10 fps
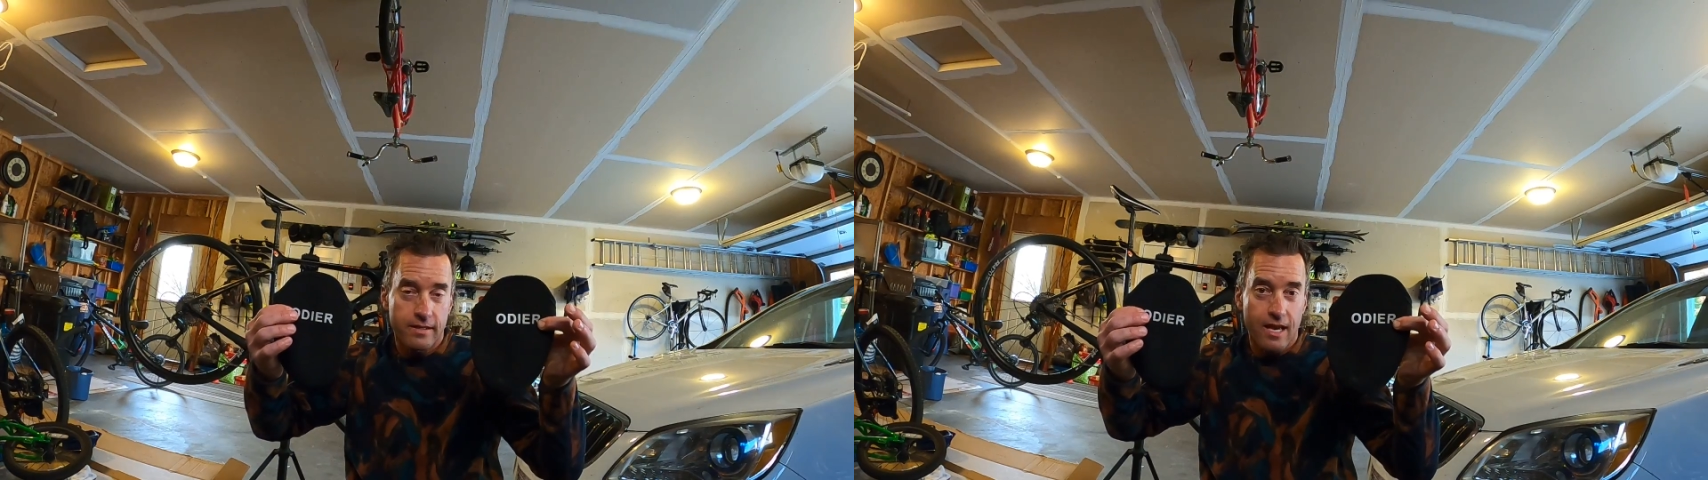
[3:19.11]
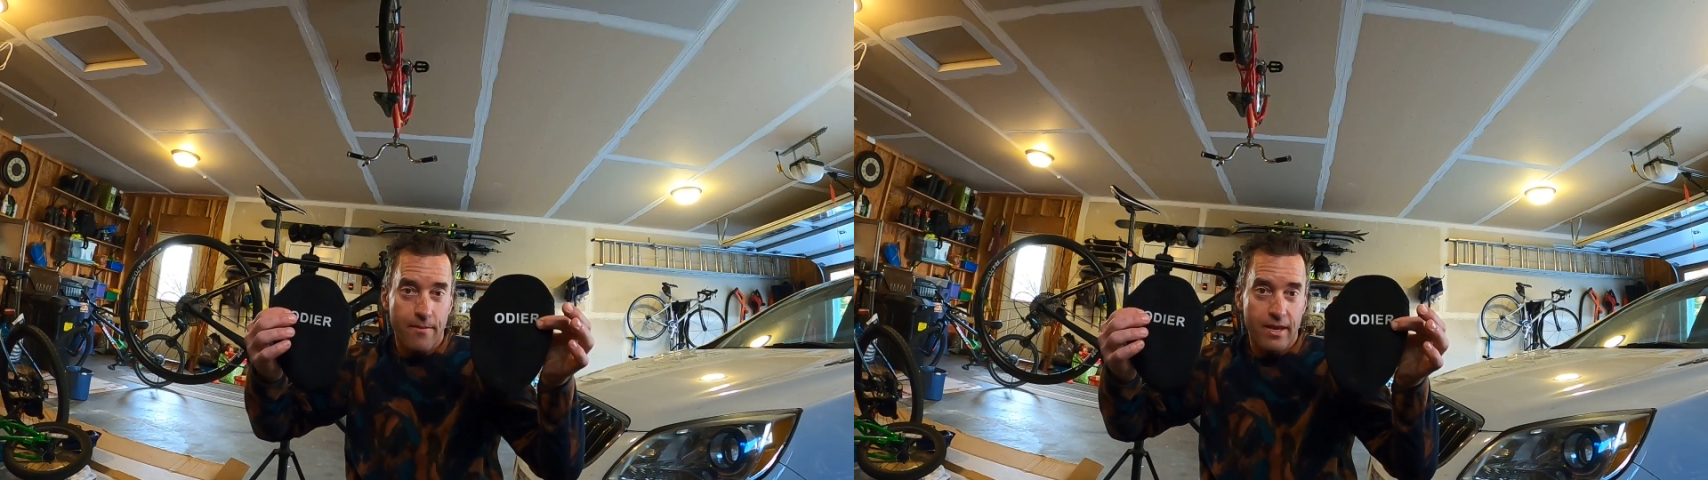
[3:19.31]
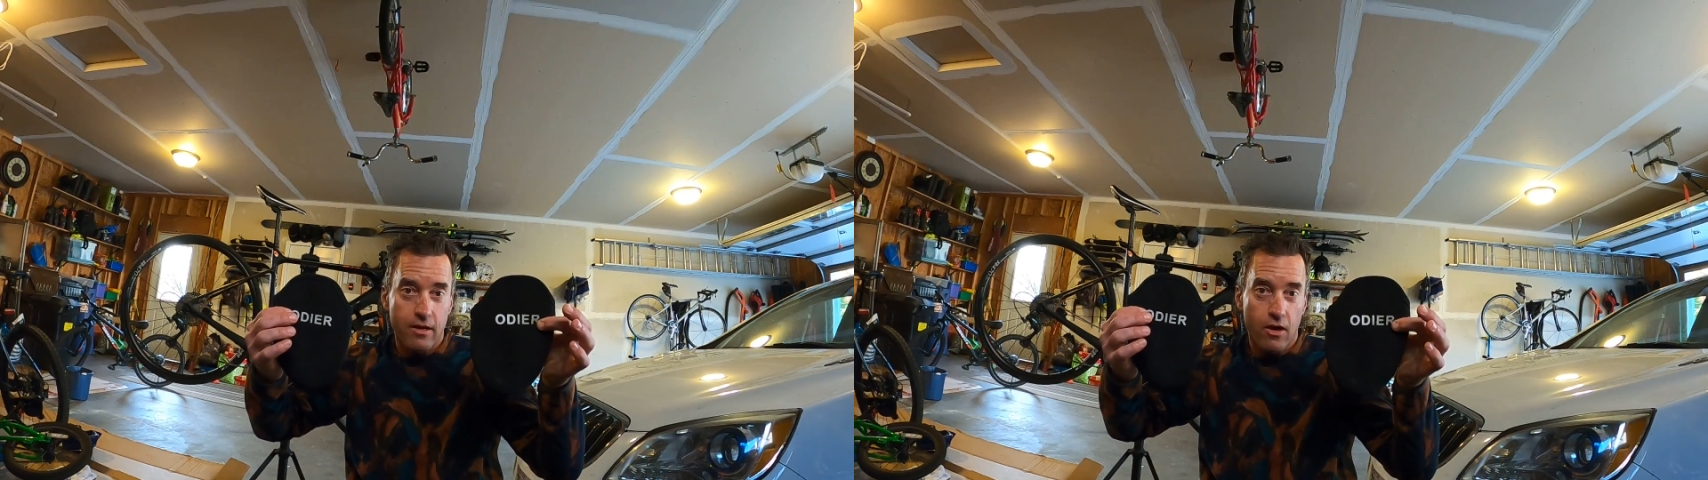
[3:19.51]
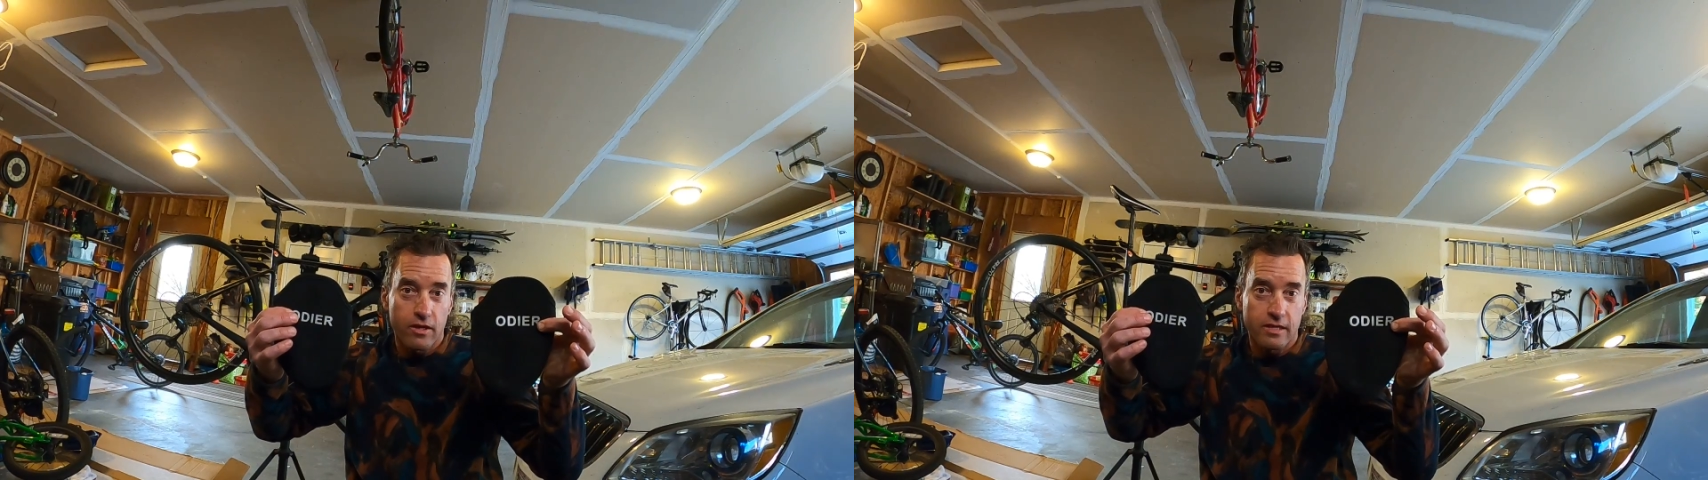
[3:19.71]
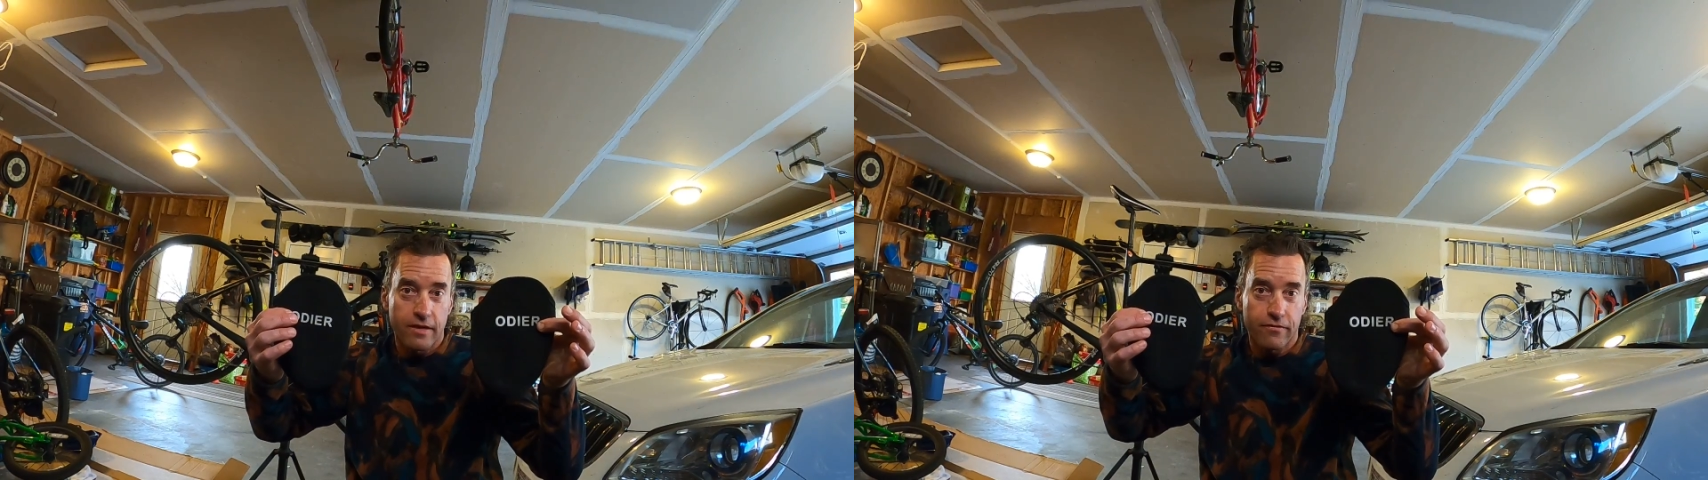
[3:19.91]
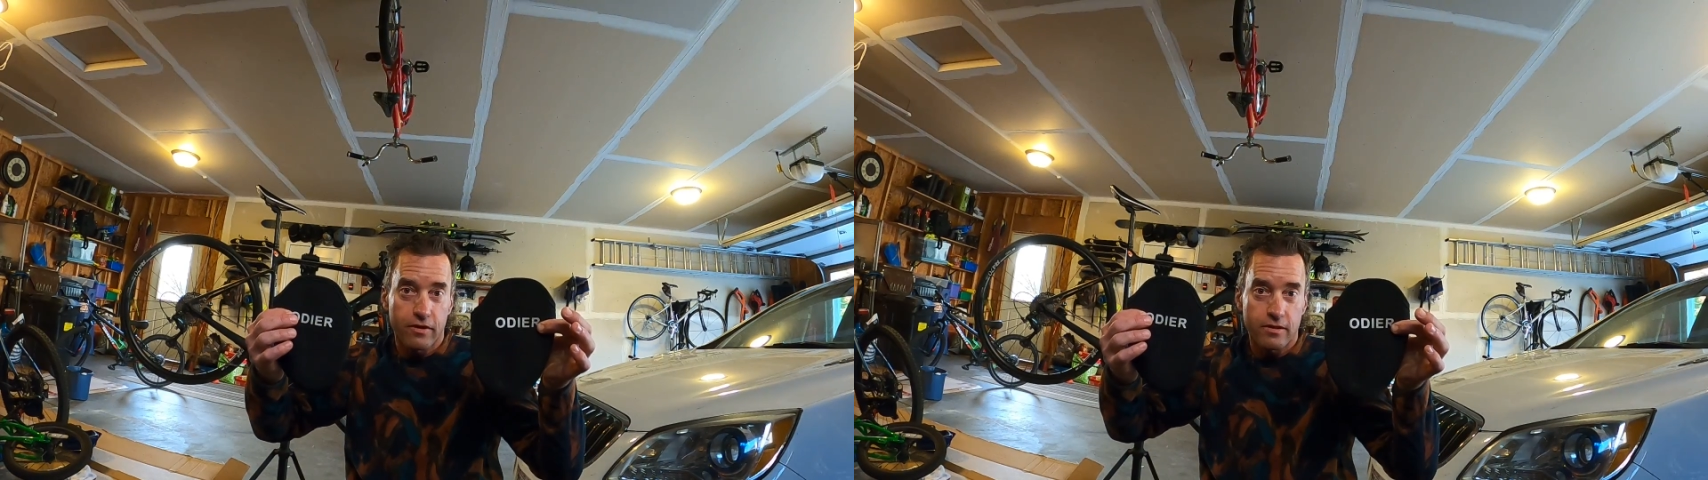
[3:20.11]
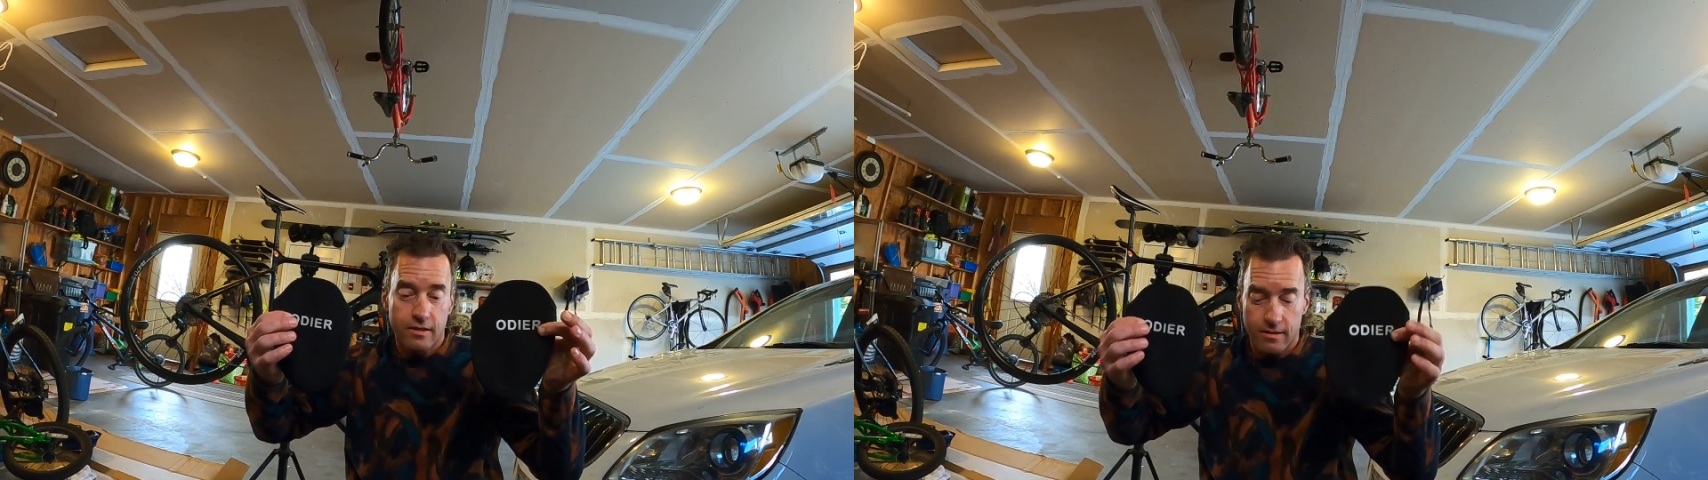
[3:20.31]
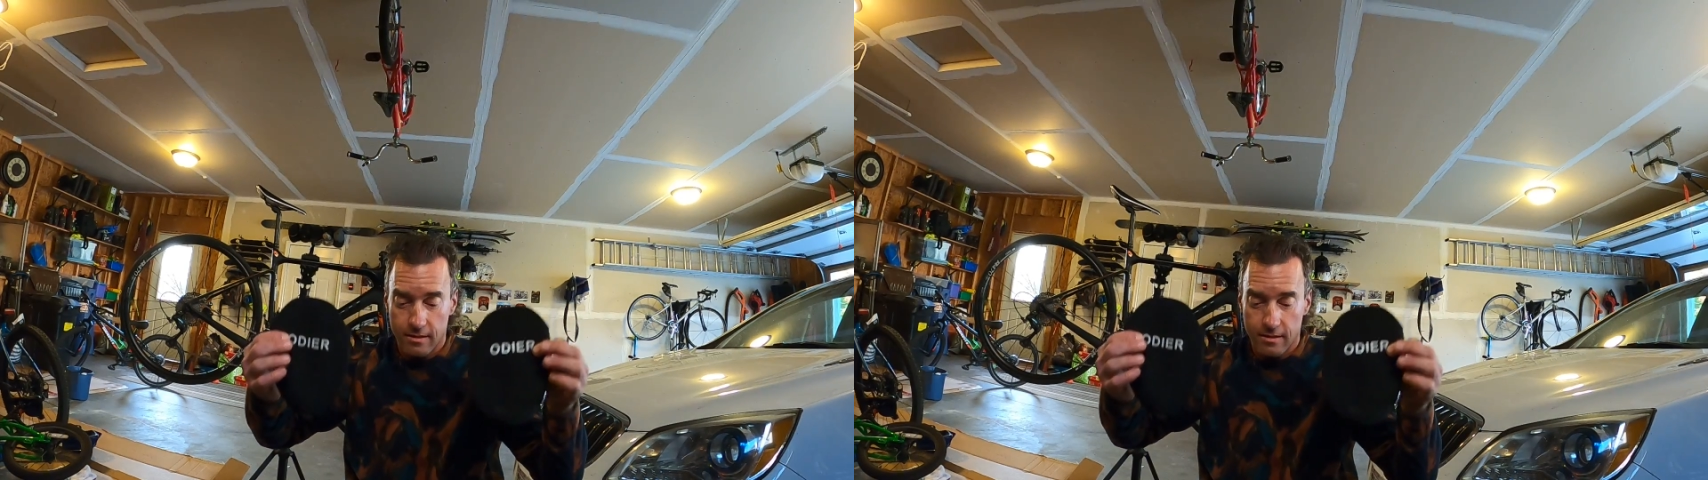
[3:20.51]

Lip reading: That made all the difference.